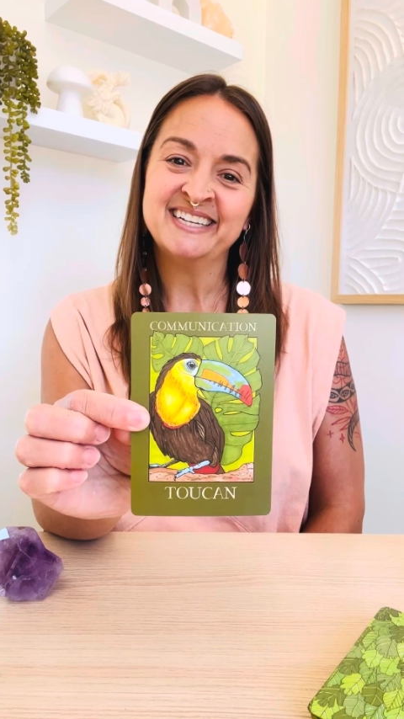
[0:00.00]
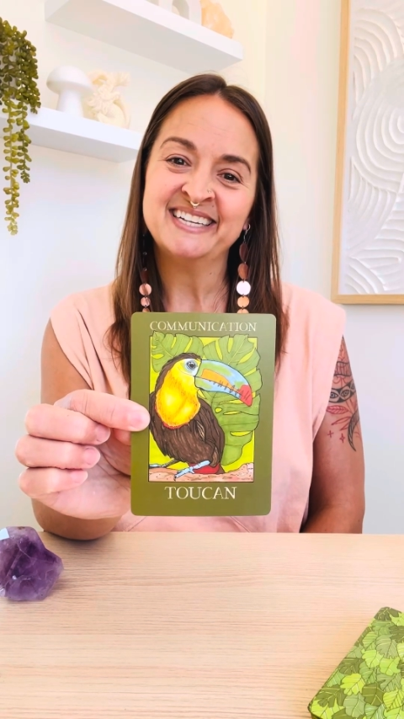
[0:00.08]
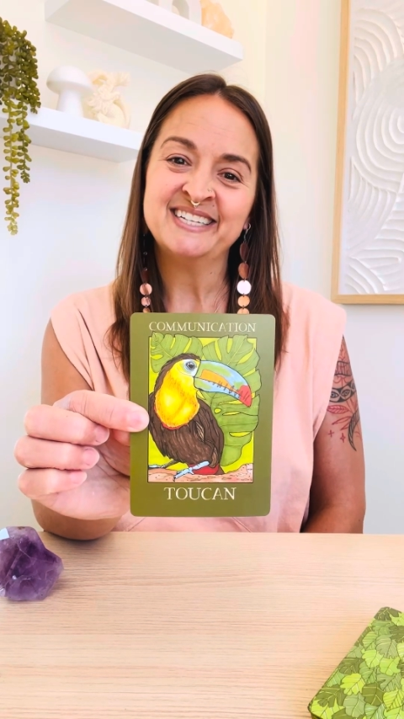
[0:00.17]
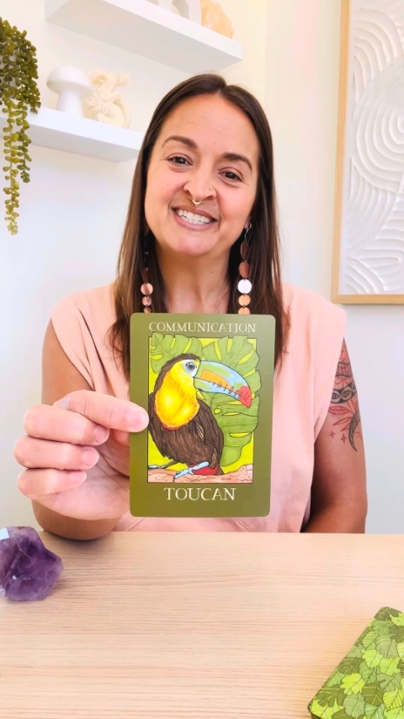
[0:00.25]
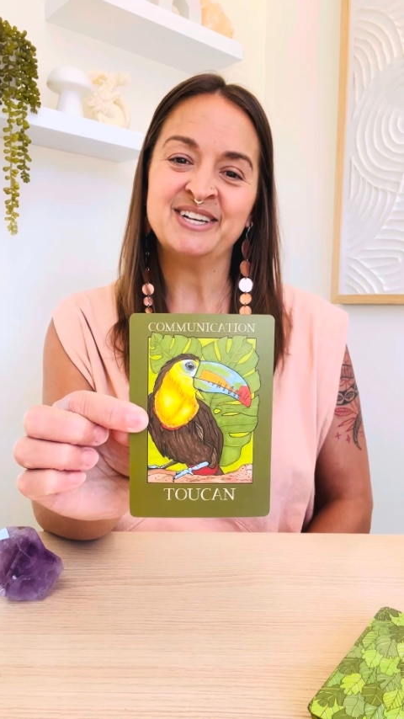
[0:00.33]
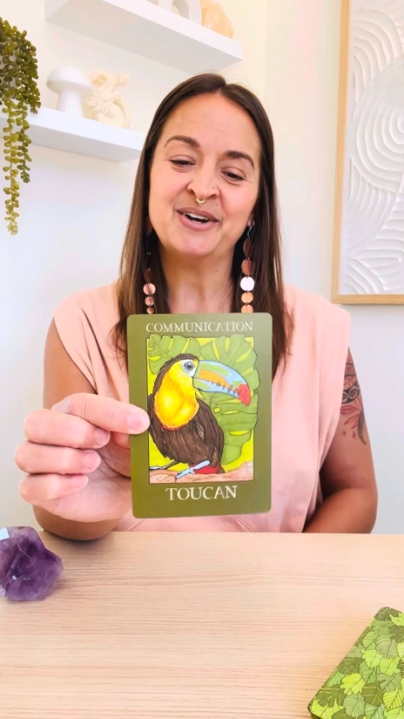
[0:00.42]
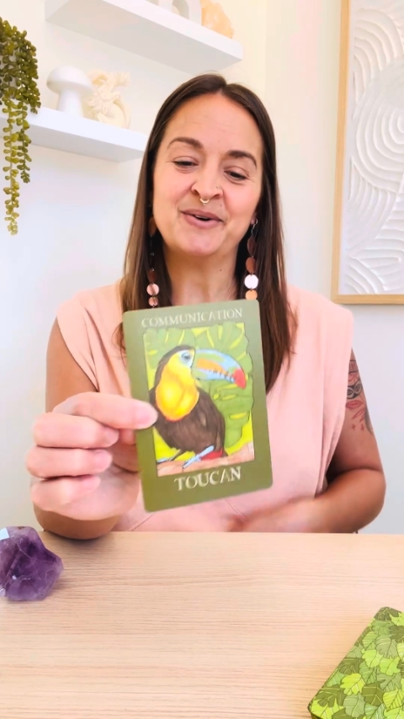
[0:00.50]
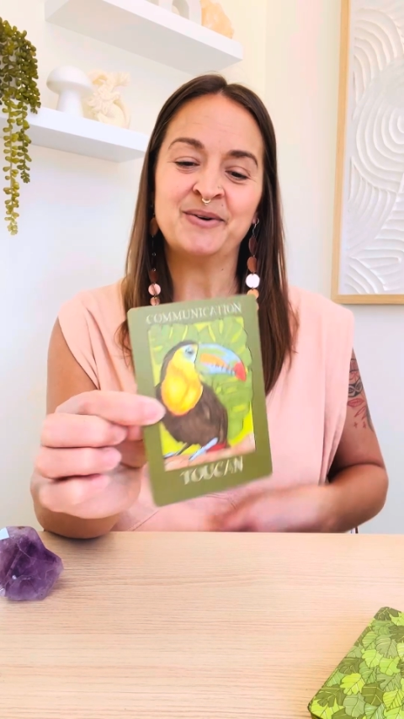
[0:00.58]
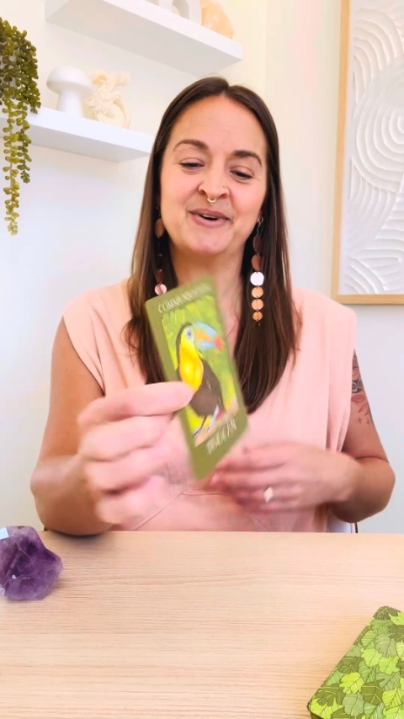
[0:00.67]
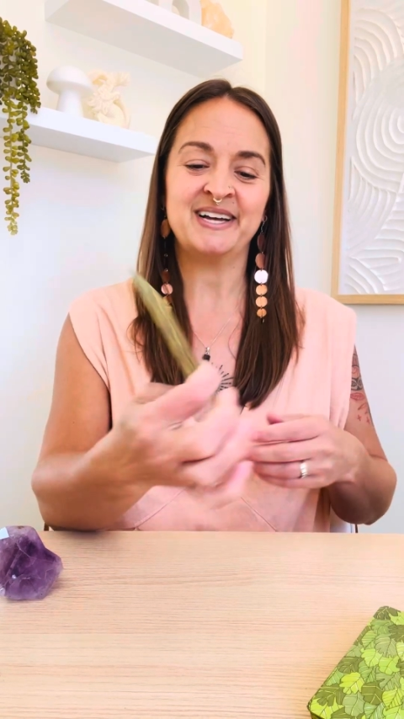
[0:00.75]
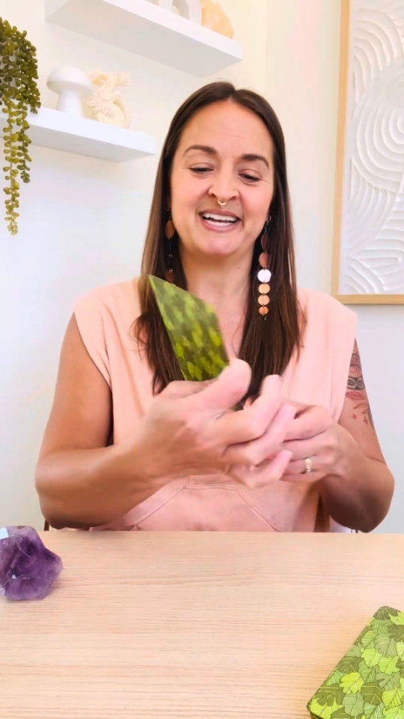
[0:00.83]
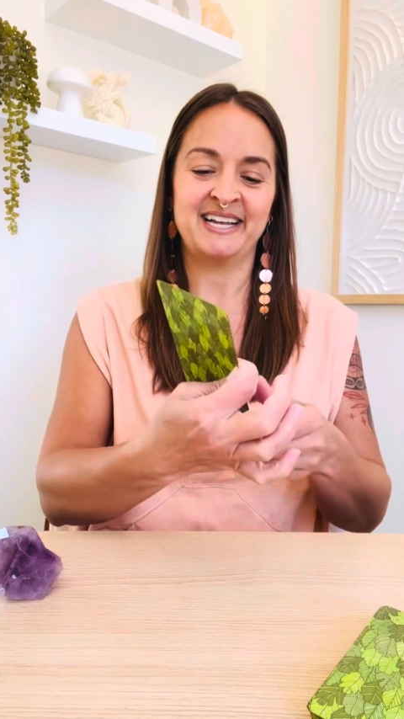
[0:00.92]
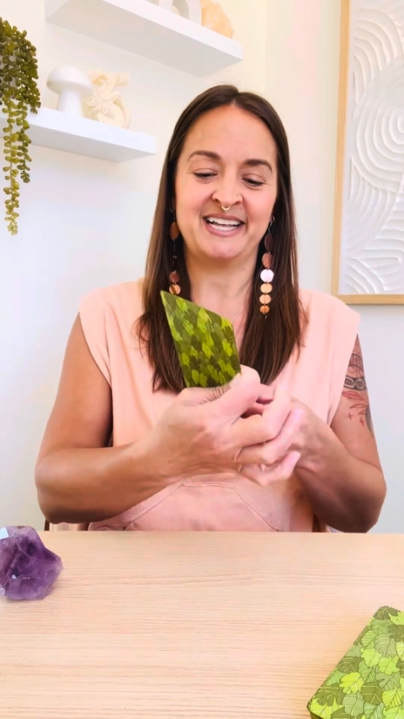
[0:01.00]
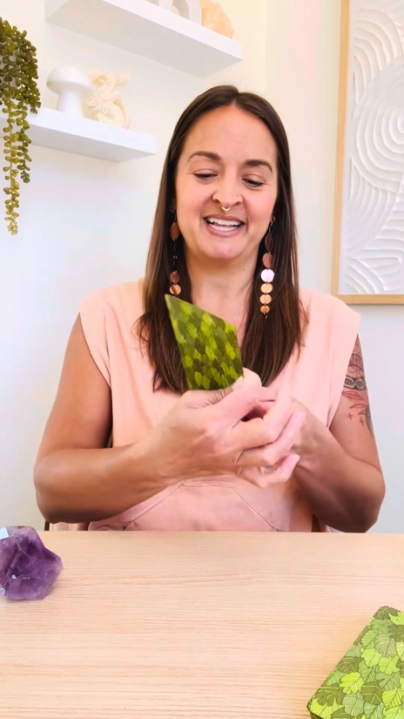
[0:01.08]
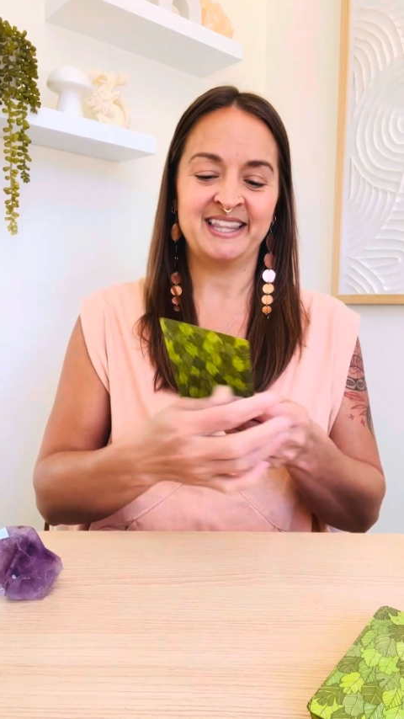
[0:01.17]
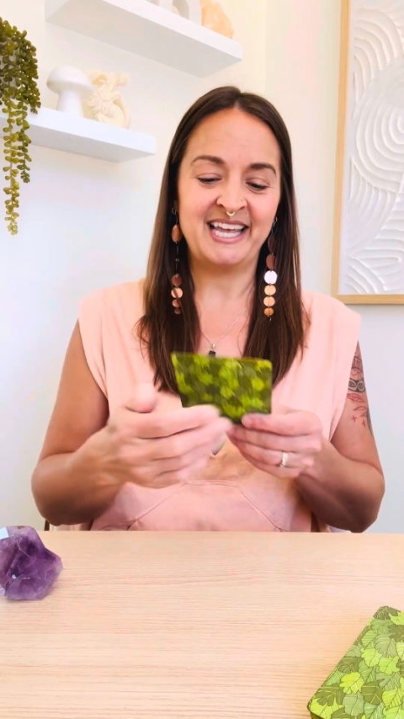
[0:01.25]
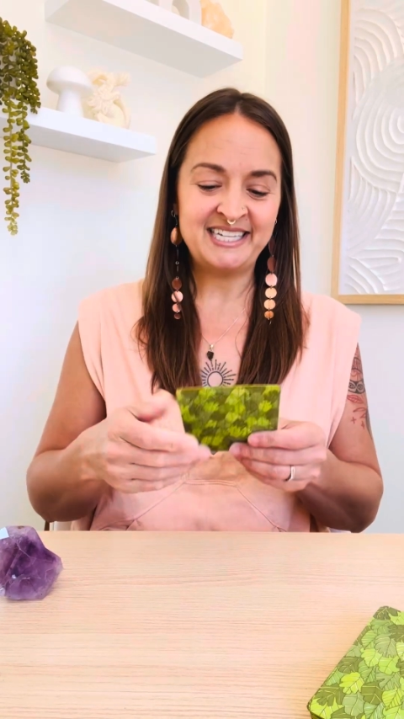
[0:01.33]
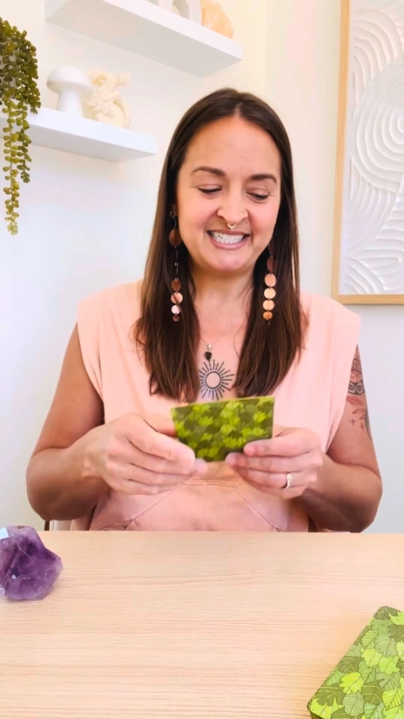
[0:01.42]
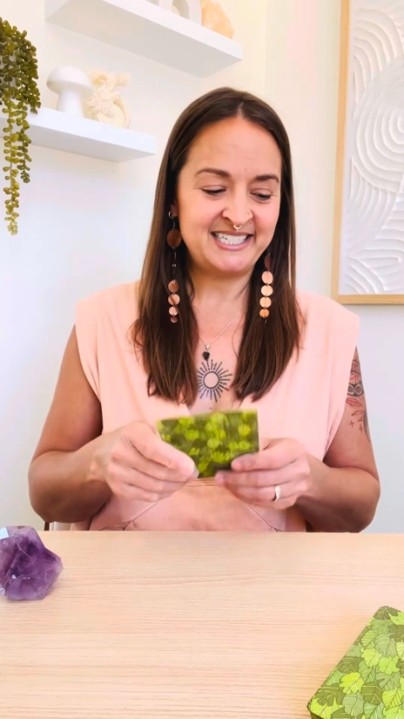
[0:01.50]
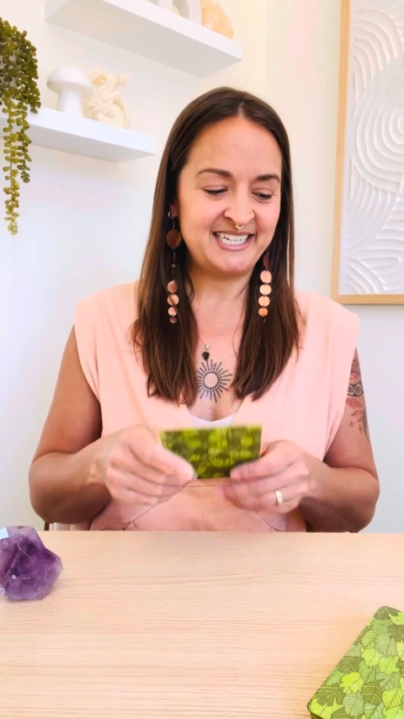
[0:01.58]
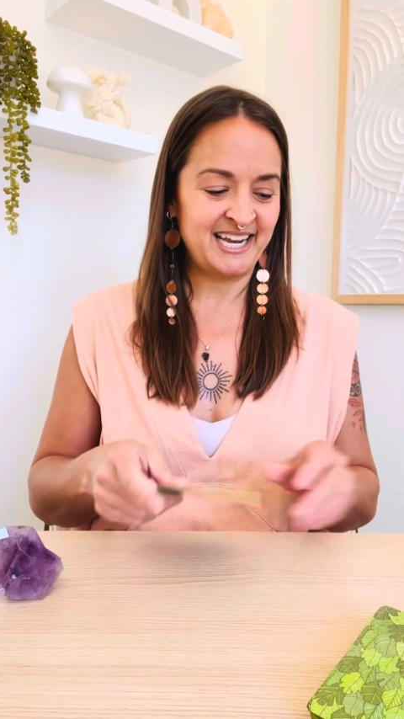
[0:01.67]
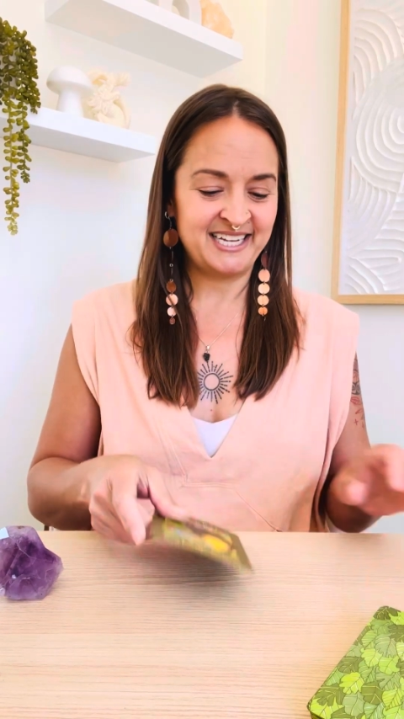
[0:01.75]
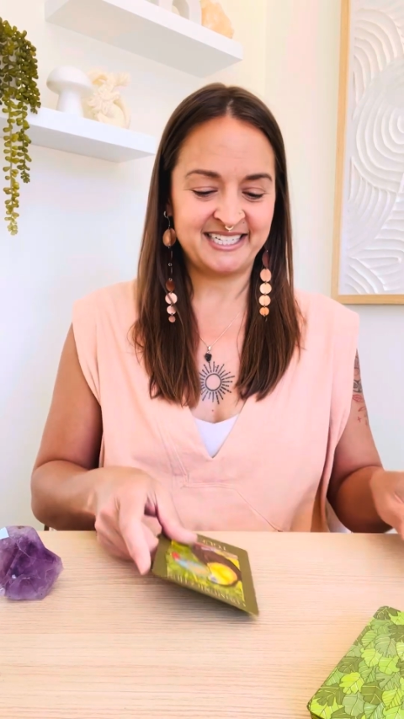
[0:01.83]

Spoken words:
So let's take